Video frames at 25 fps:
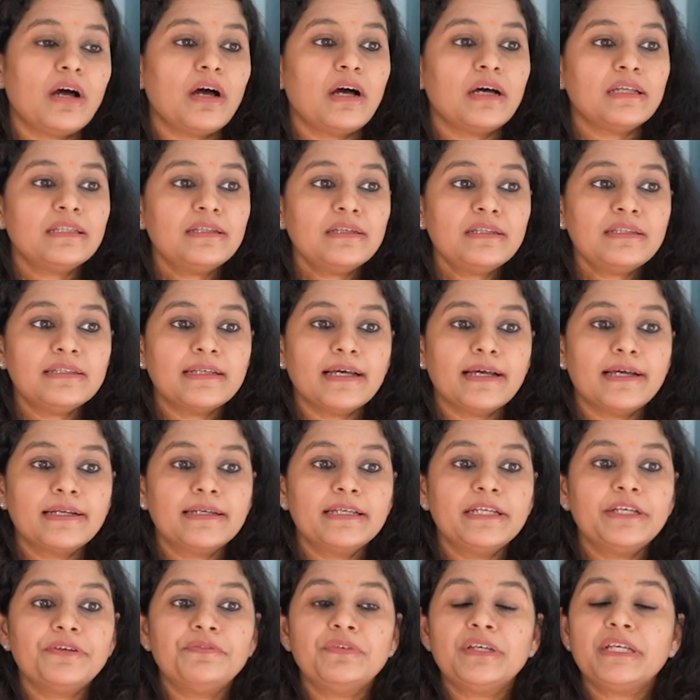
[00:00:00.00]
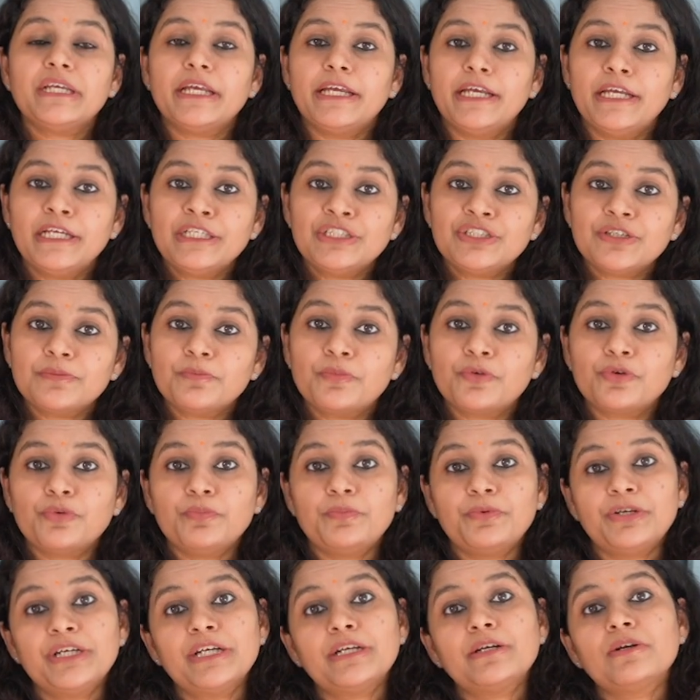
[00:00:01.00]
Other than giving
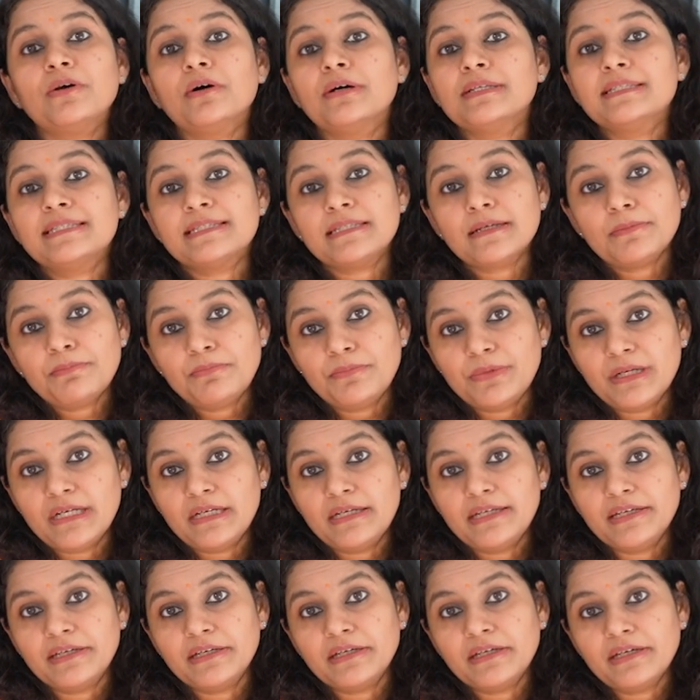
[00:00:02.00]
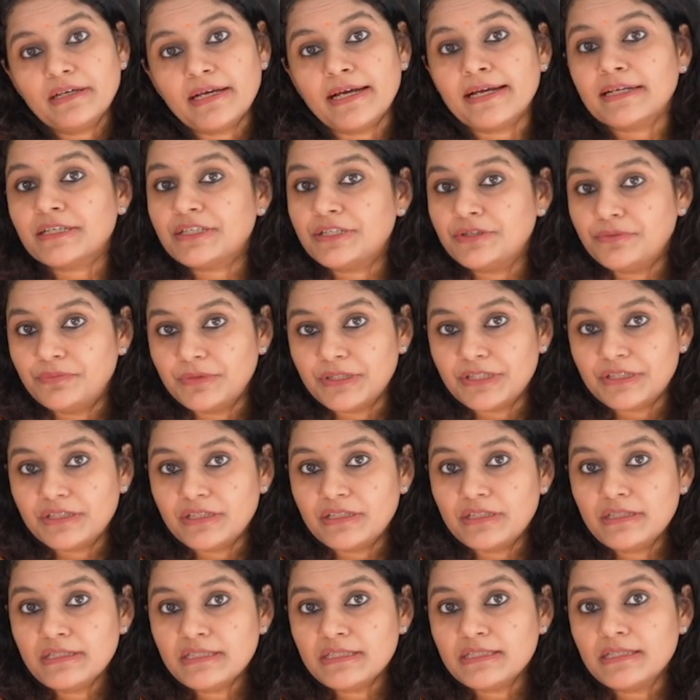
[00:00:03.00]
age-appropriate concept building
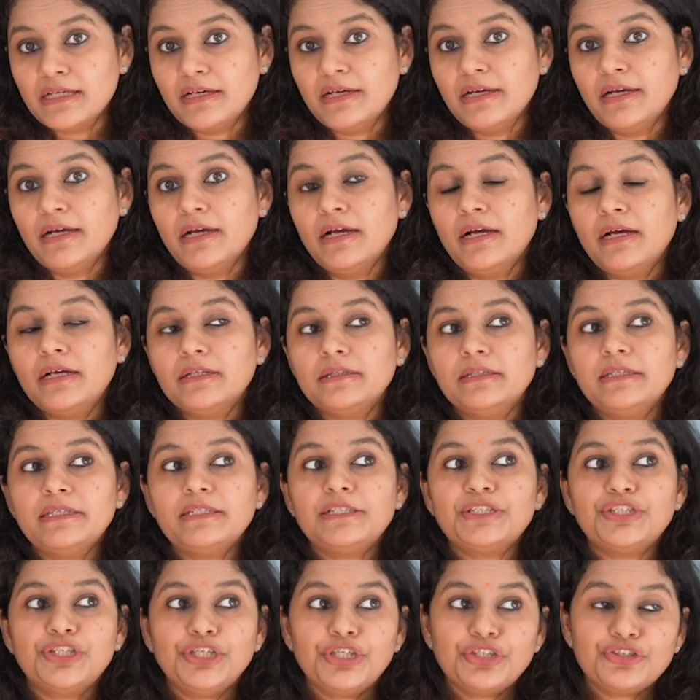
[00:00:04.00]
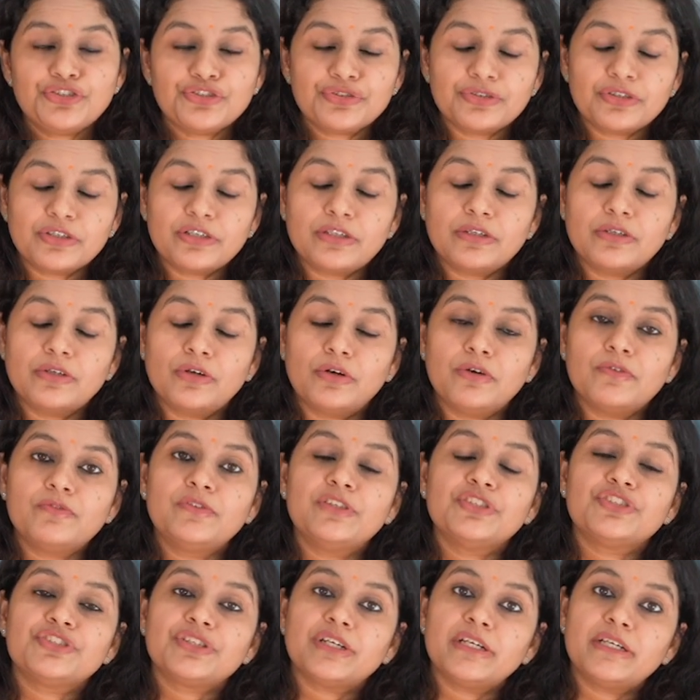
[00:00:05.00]
activities, the teacher of
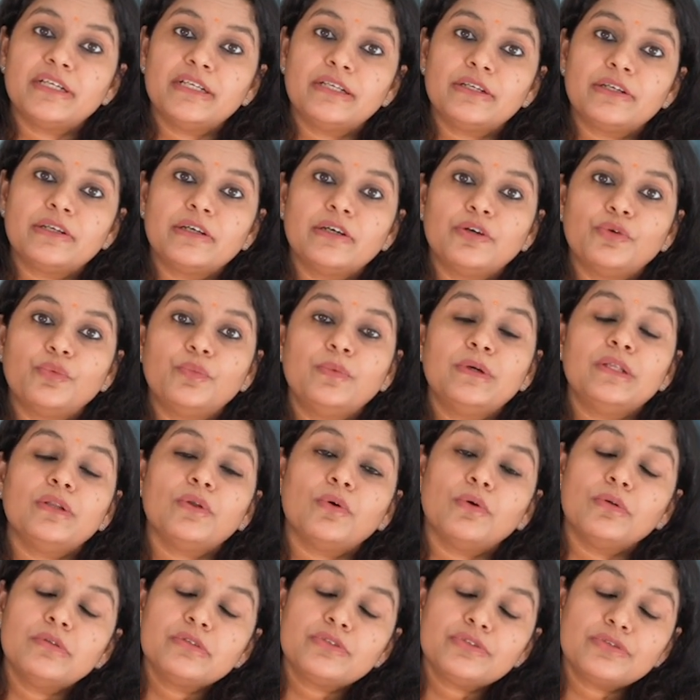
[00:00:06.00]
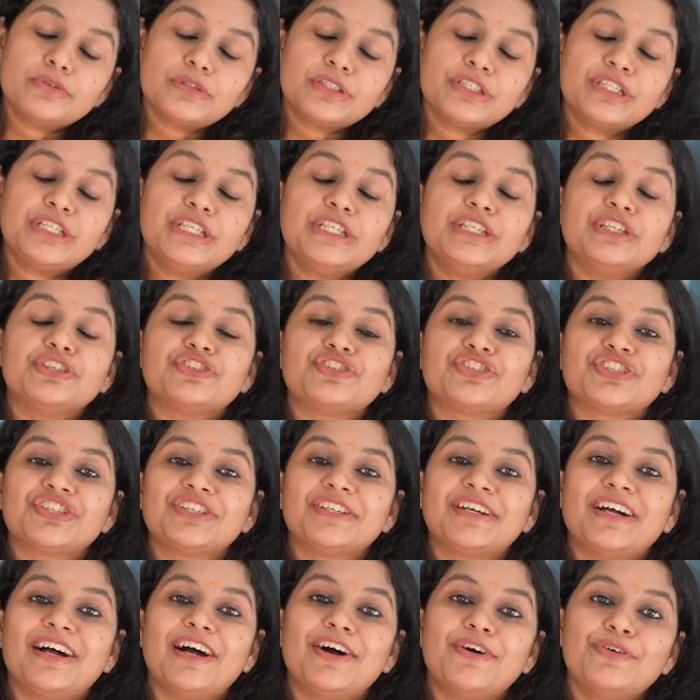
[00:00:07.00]
the child will also teach
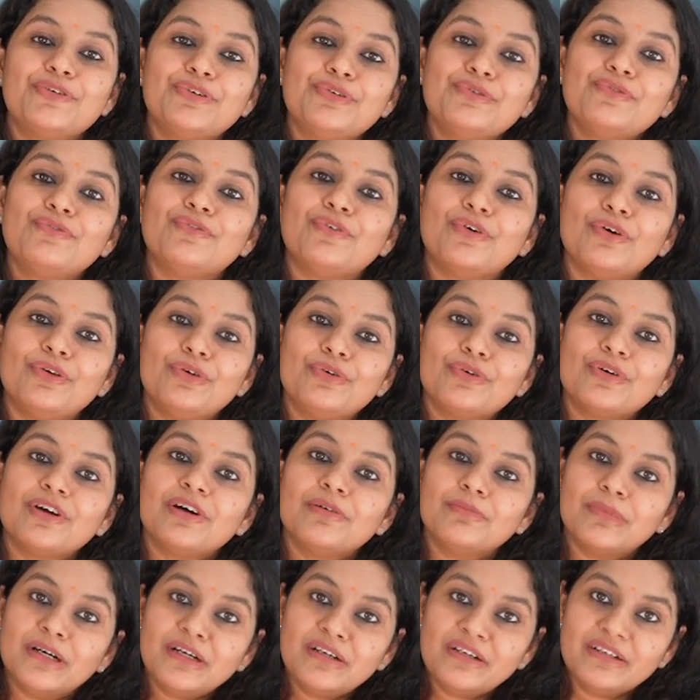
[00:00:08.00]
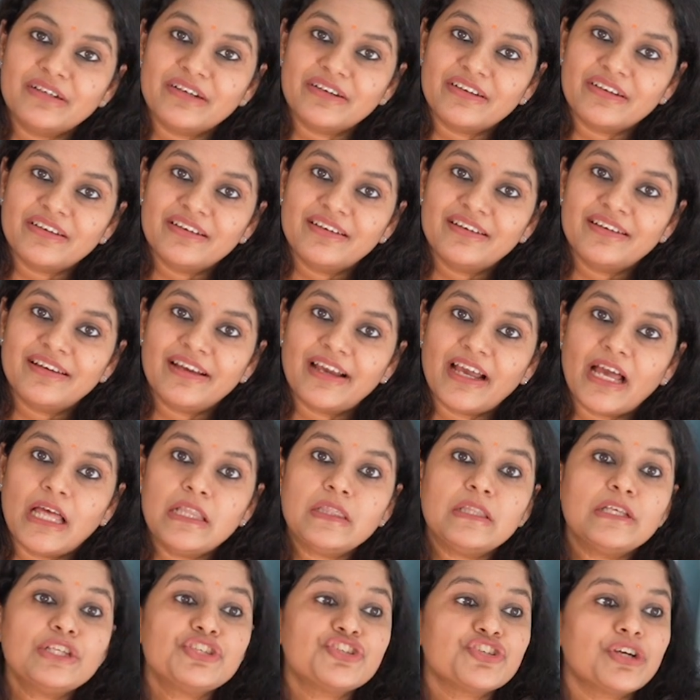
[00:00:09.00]
how to follow command,
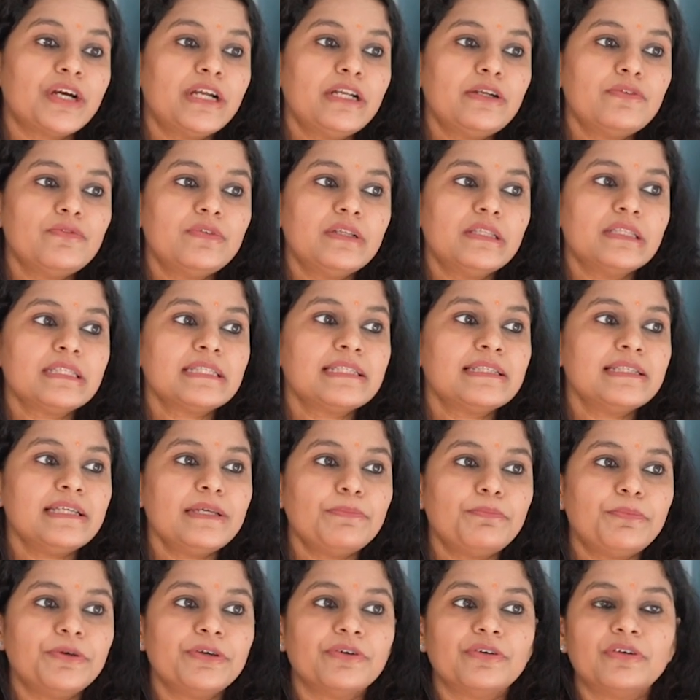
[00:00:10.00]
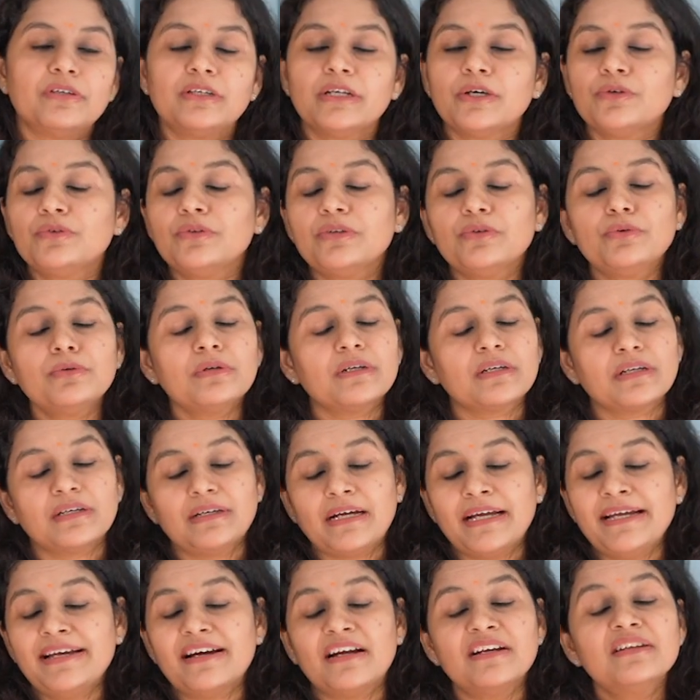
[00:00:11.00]
and the child will see peer. Now look,
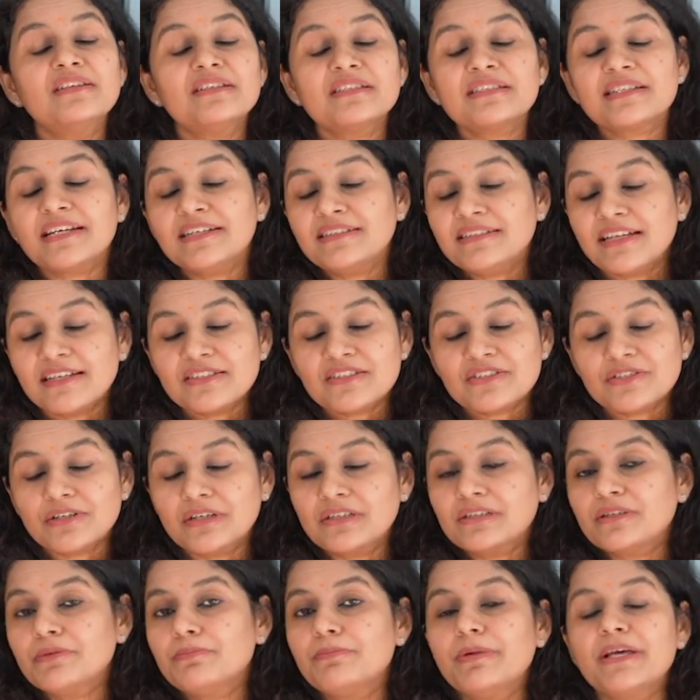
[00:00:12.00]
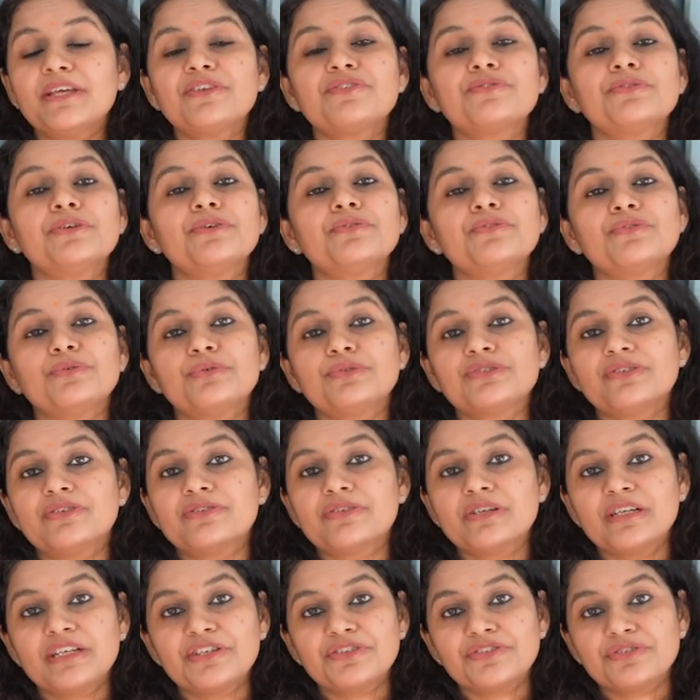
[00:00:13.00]
I understand that's not the best way of social
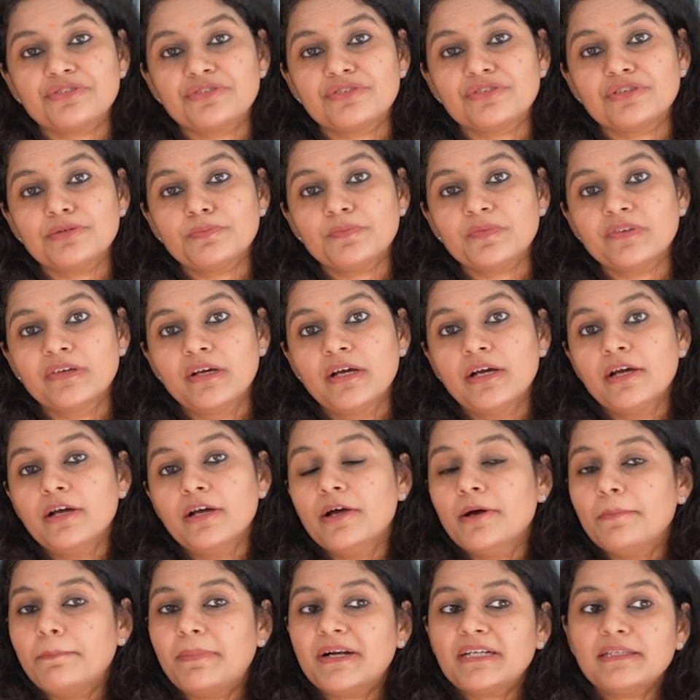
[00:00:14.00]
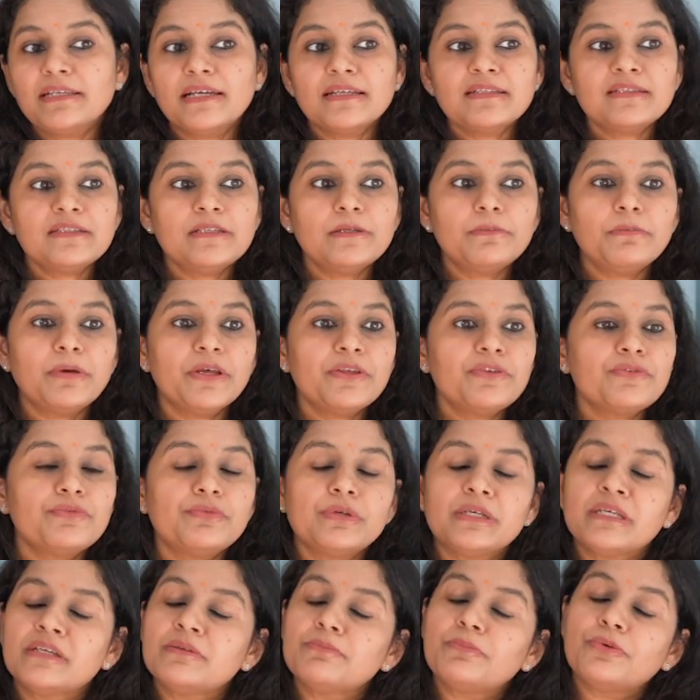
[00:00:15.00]
relationships, but that's the best
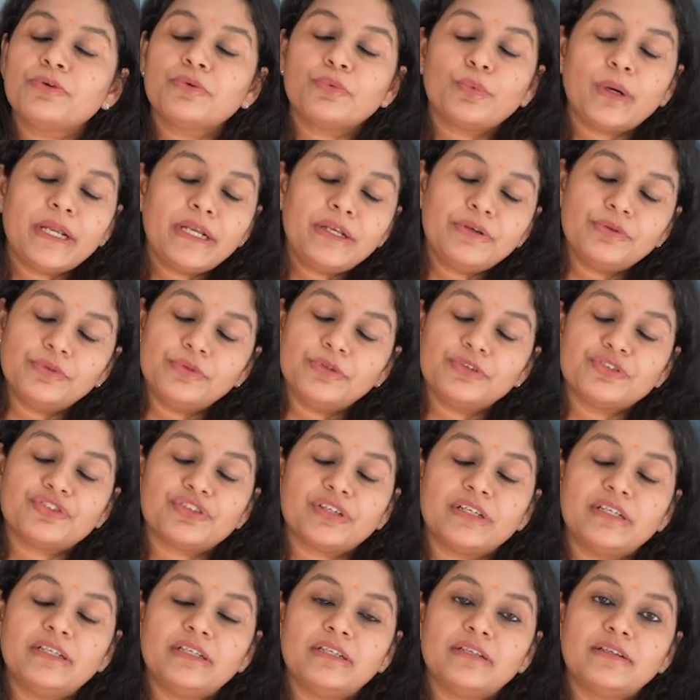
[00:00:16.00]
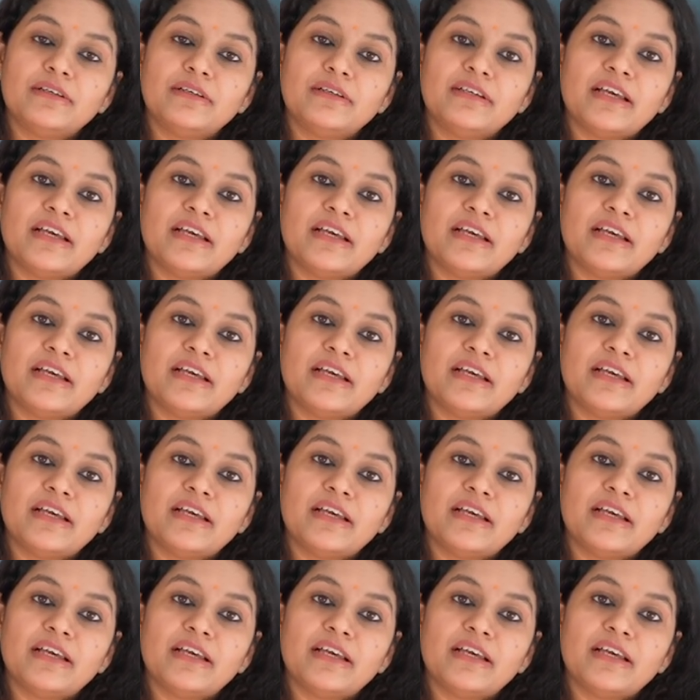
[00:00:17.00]
we can provide to the child.